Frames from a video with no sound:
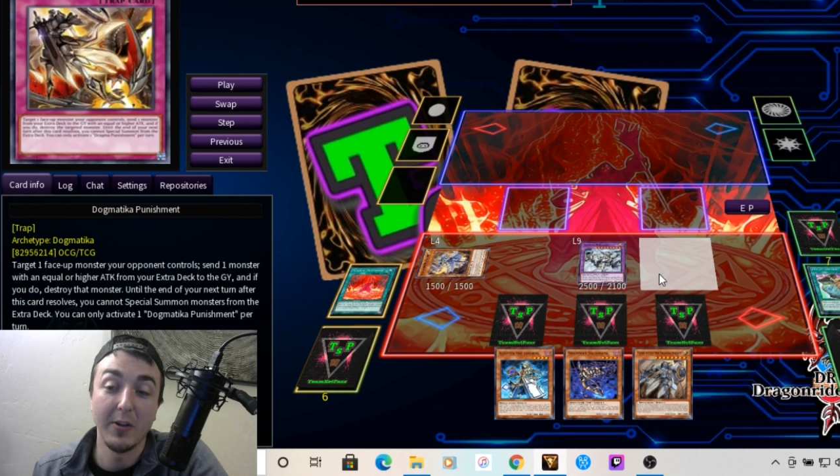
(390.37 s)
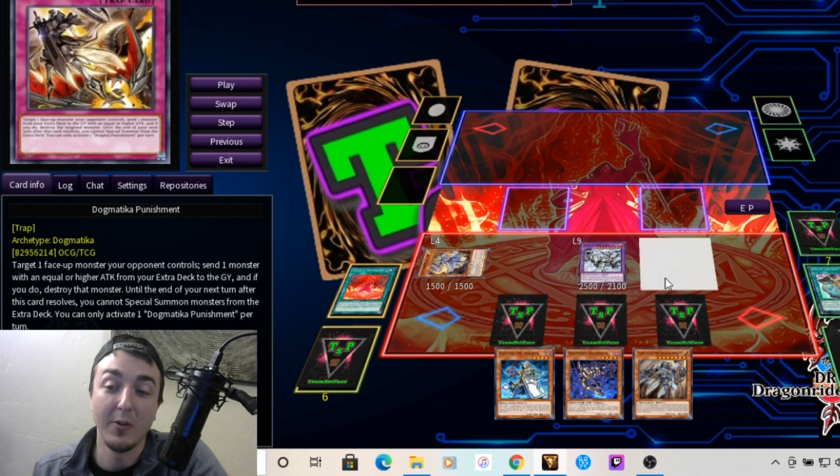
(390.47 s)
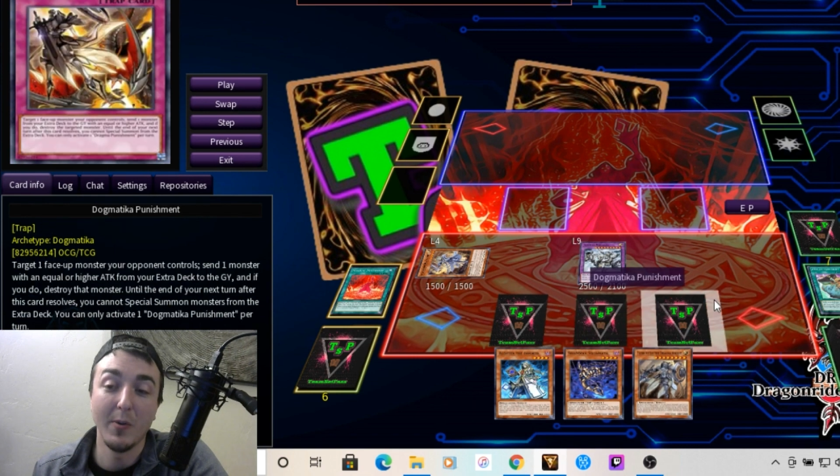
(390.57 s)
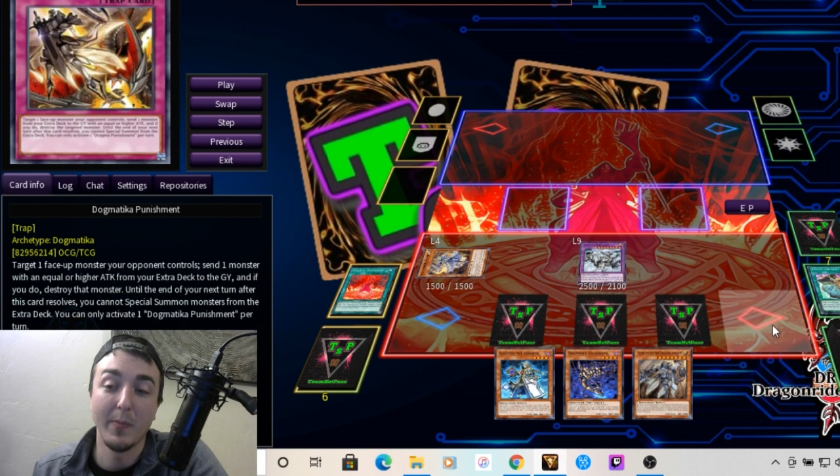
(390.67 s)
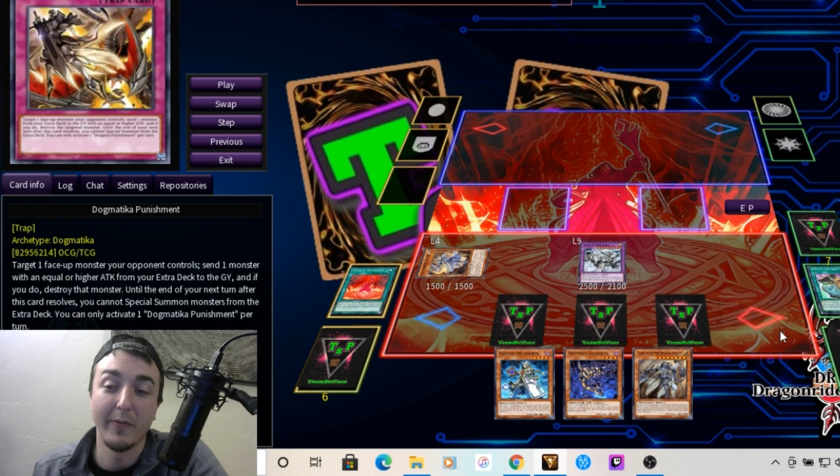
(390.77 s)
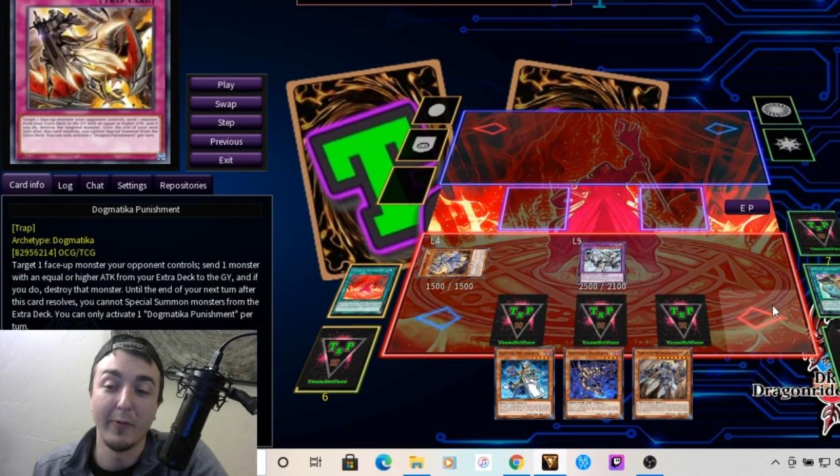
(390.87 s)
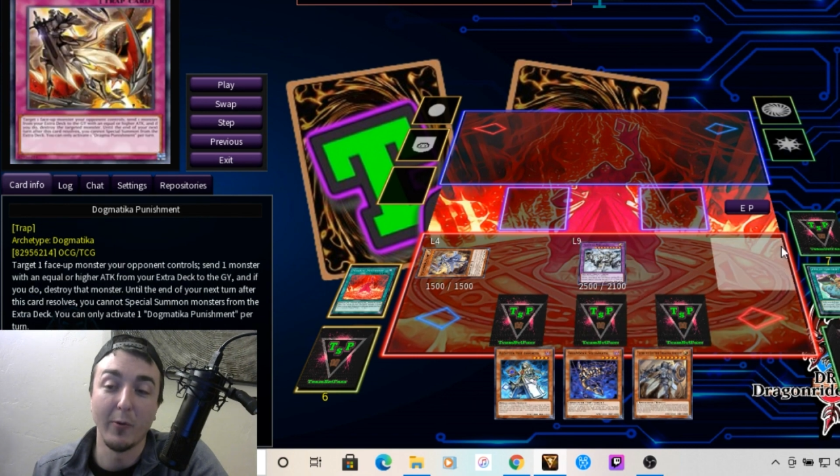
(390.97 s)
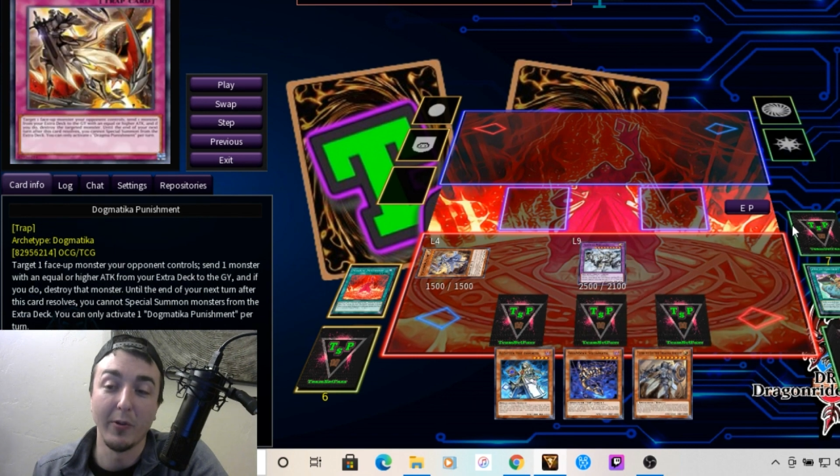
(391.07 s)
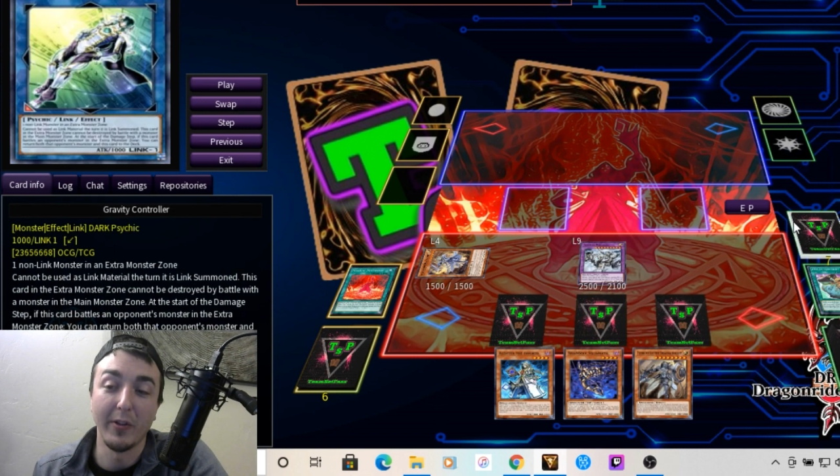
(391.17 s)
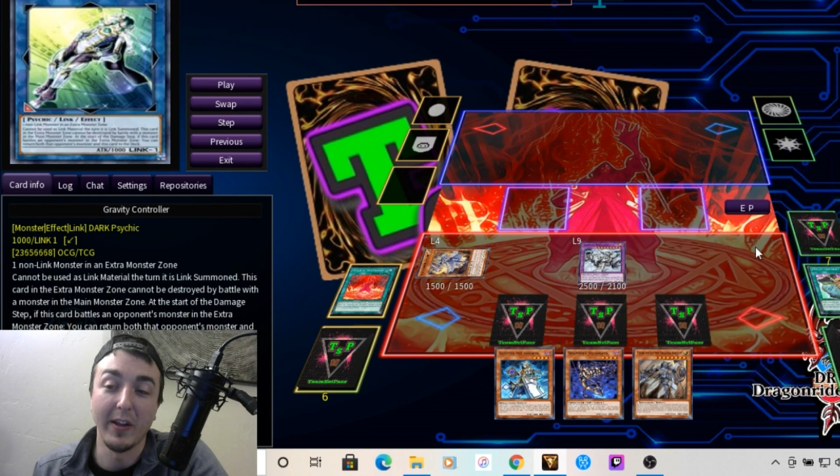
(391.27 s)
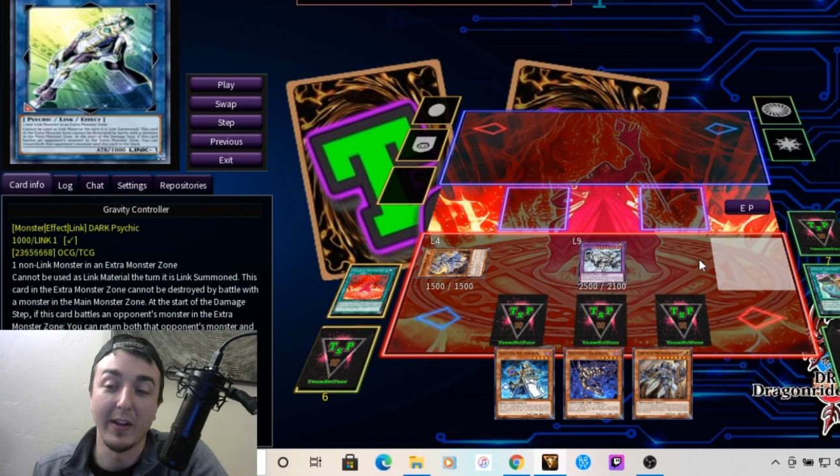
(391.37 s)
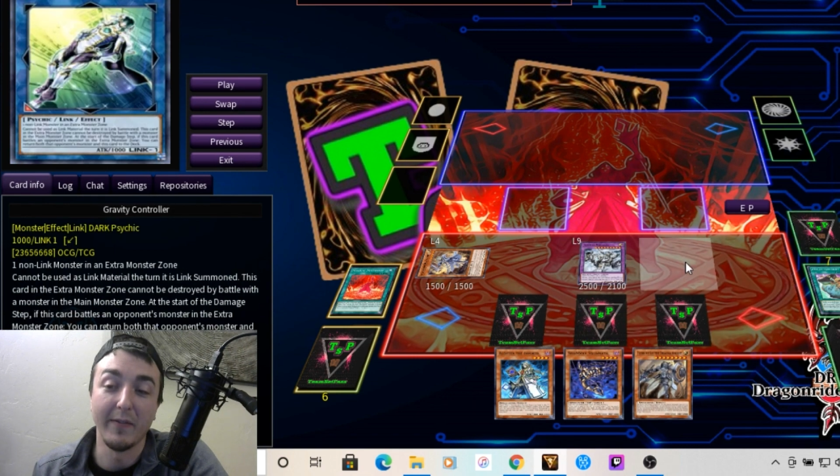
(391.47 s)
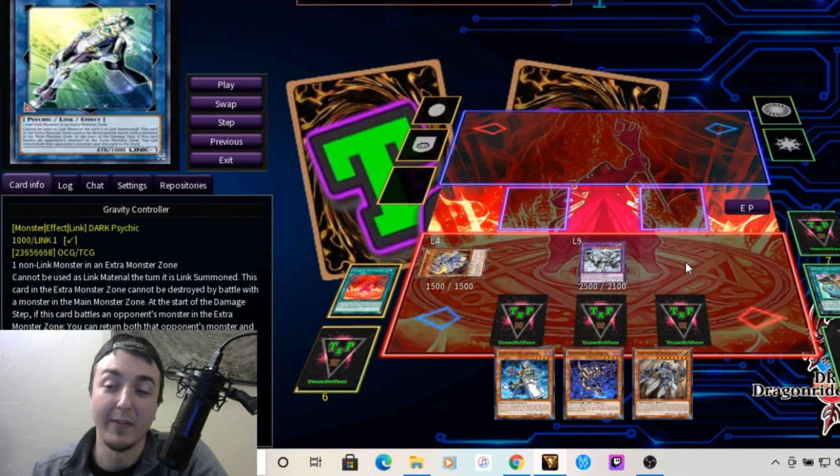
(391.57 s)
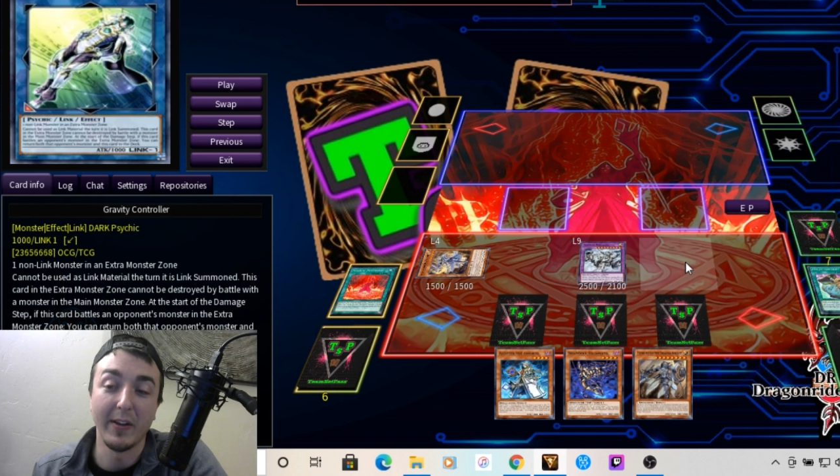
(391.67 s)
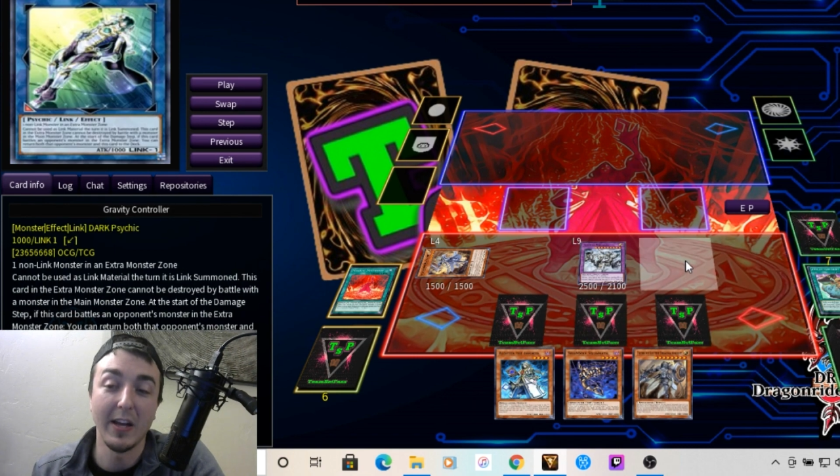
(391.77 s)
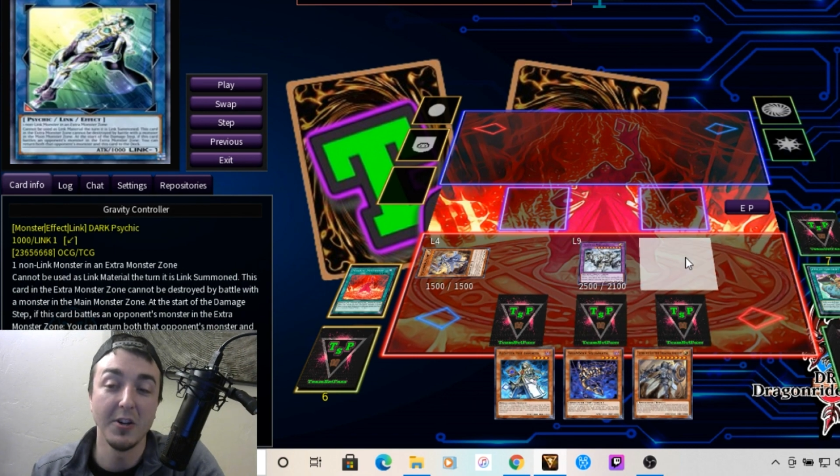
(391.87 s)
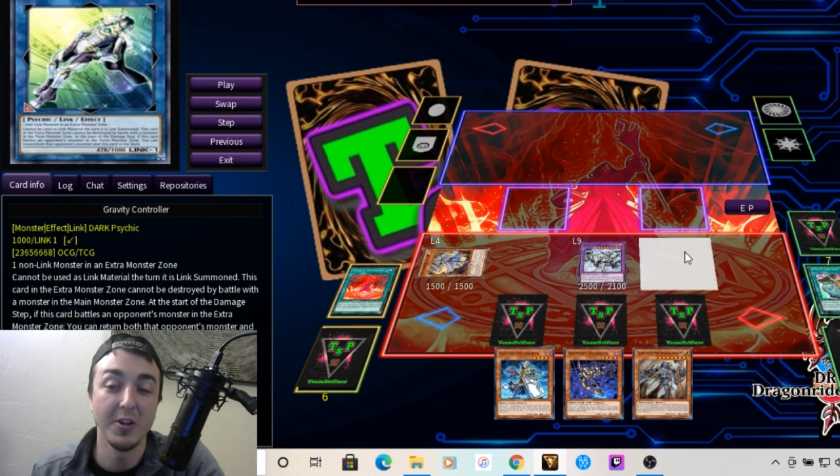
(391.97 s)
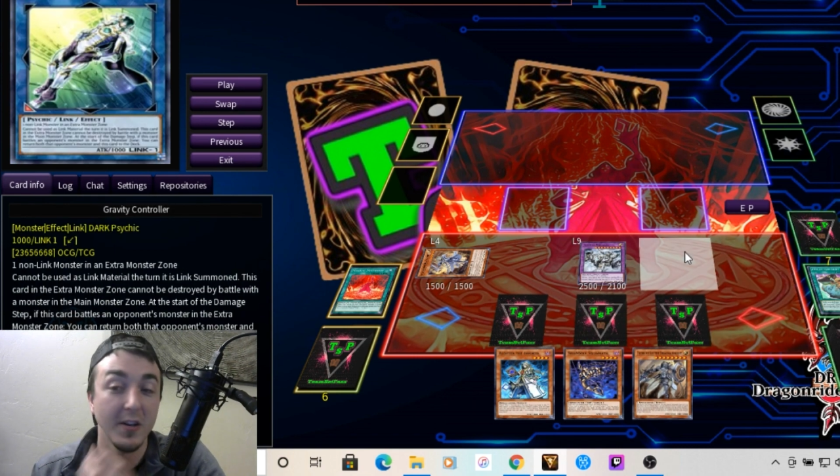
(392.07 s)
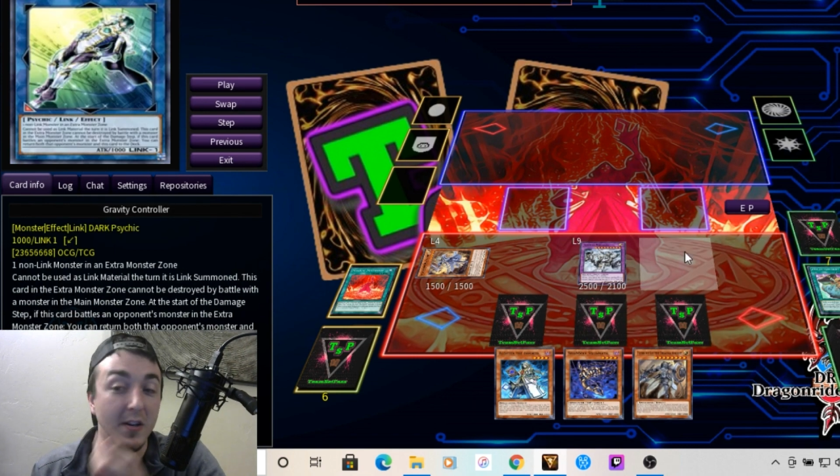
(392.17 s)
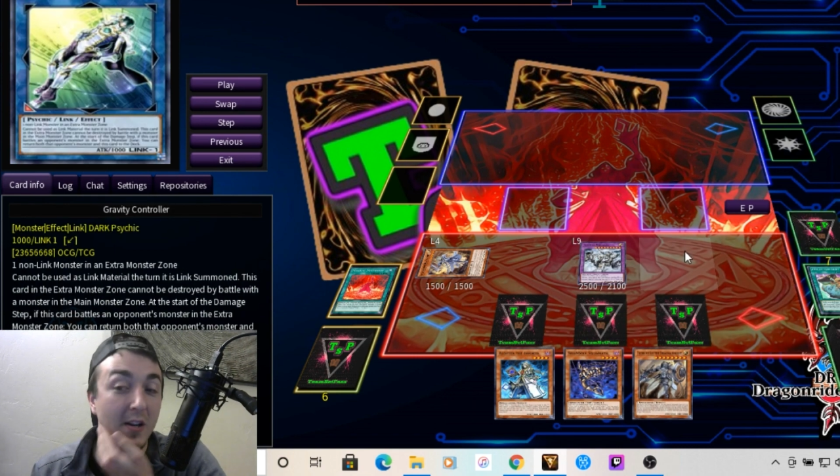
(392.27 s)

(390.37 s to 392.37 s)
You do it before the Invocation,